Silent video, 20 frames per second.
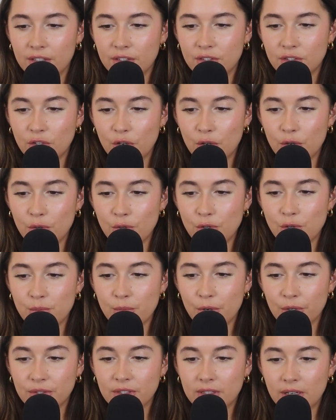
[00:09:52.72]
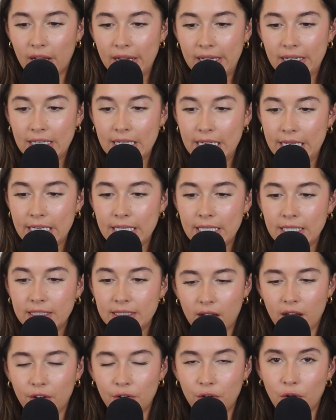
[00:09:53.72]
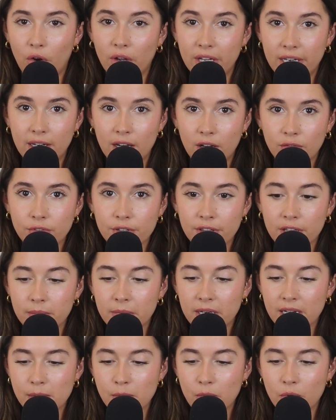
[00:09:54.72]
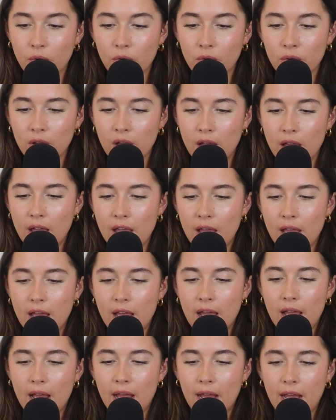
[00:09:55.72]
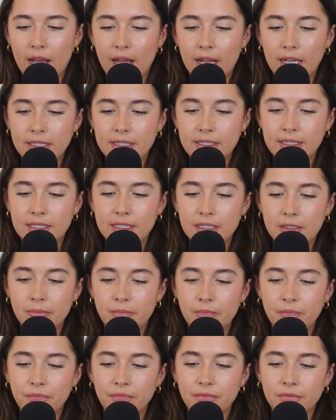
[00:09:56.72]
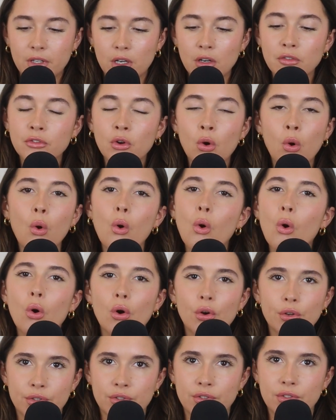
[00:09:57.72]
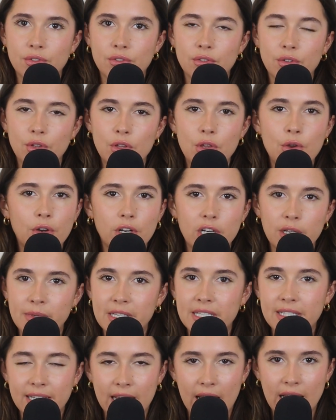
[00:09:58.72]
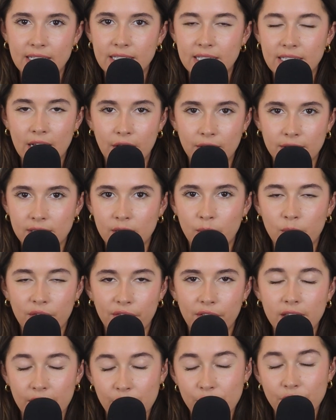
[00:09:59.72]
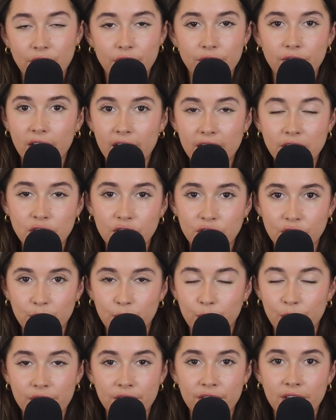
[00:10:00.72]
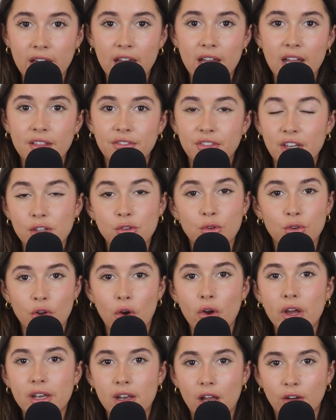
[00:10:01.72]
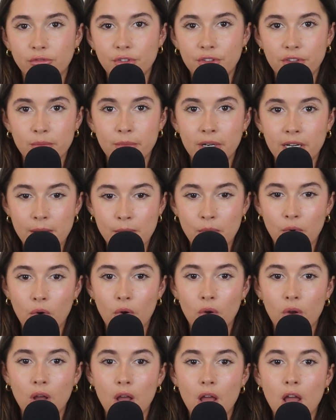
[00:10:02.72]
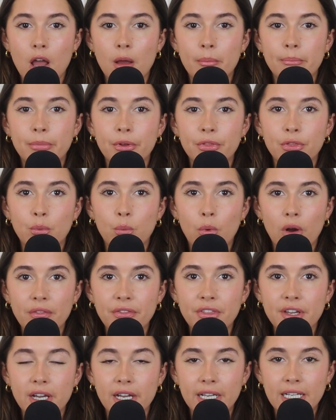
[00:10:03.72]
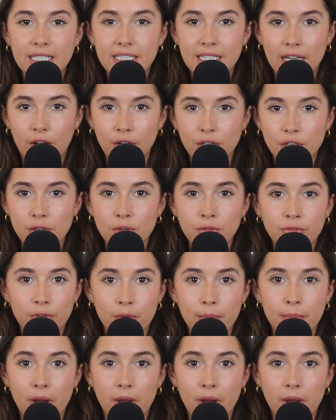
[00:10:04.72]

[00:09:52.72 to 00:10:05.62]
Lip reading: So you most likely are not in love with him anymore. And of course, you're going to be scared to tell someone that you're in a relationship with that you're not in love with them anymore. But the one thing I can tell you from